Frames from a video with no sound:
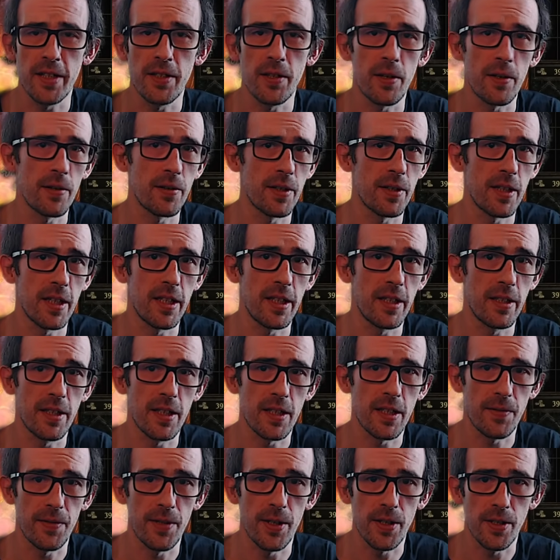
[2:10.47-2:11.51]
not on
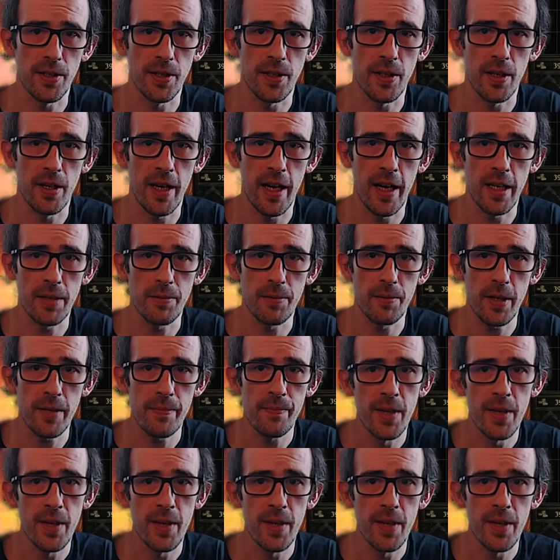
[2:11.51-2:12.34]
this version anyway.